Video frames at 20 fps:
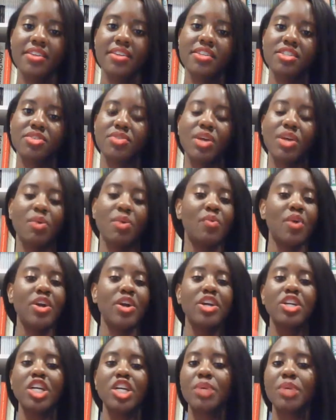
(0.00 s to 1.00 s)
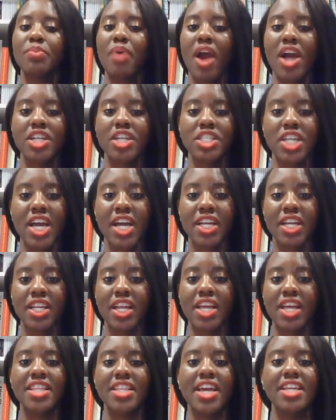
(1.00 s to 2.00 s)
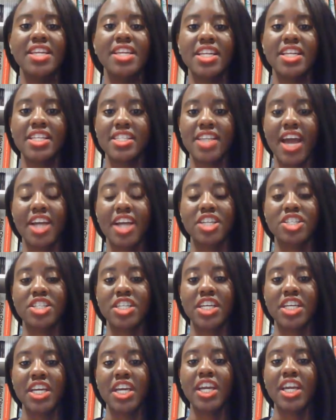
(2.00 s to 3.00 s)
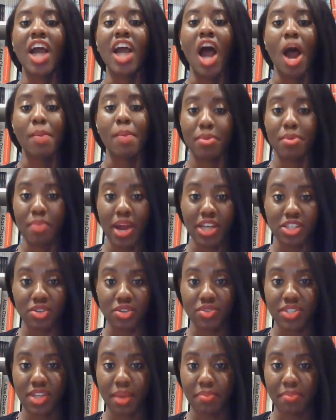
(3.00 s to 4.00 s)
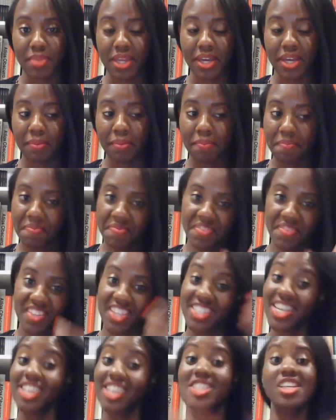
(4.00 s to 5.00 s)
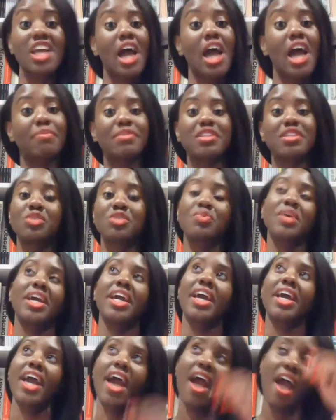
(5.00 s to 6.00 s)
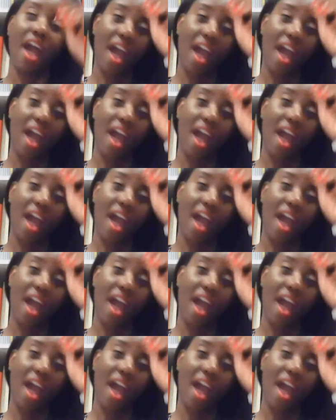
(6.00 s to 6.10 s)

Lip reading: So they were working on a project and they needed to actually compromise on something. This actually happened this week.